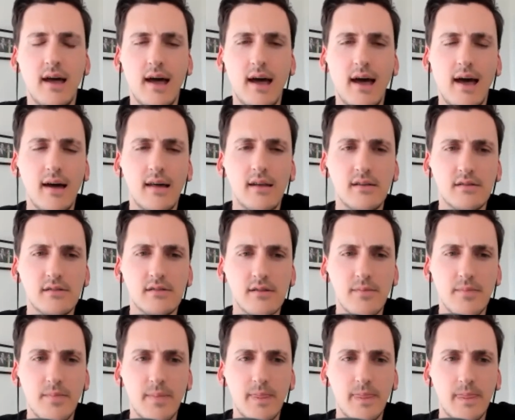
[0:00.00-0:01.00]
And
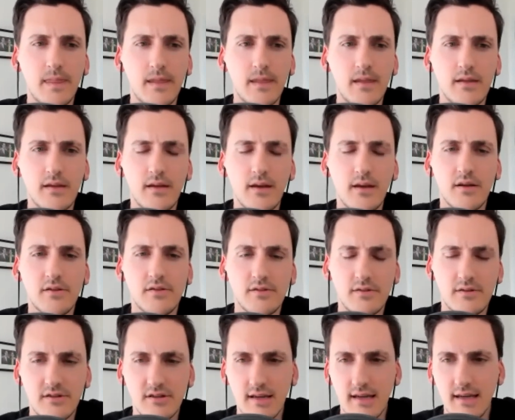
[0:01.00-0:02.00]
you know,
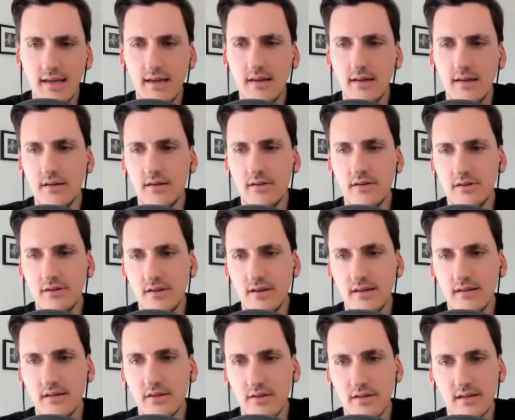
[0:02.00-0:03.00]
she,
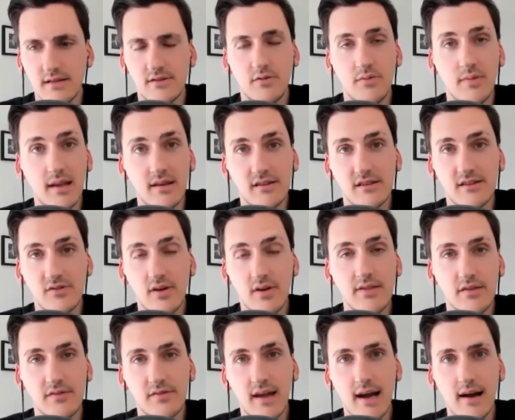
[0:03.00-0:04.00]
she's got this tremendous
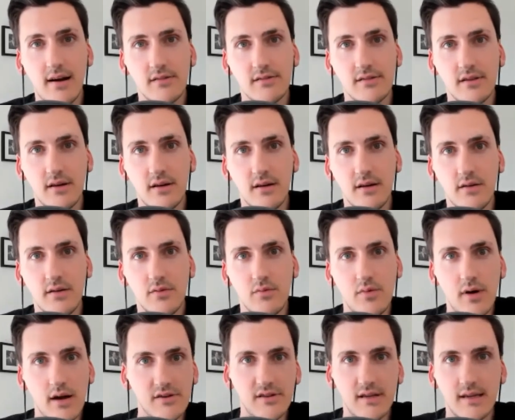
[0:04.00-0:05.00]
strength of character
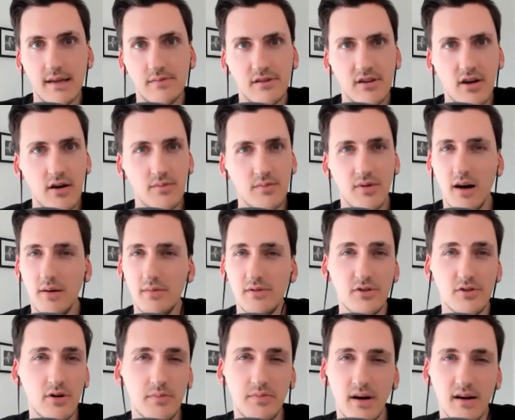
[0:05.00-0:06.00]
where she keeps going, but I'm
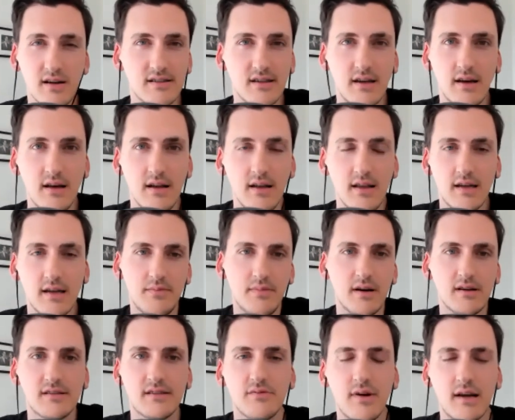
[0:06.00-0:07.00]
sure it bugs her like it
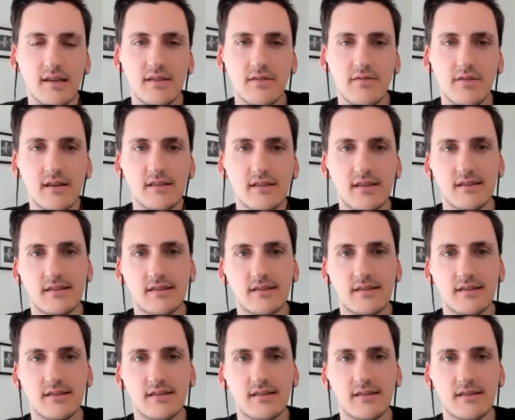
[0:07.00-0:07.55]
bugs the rest of us.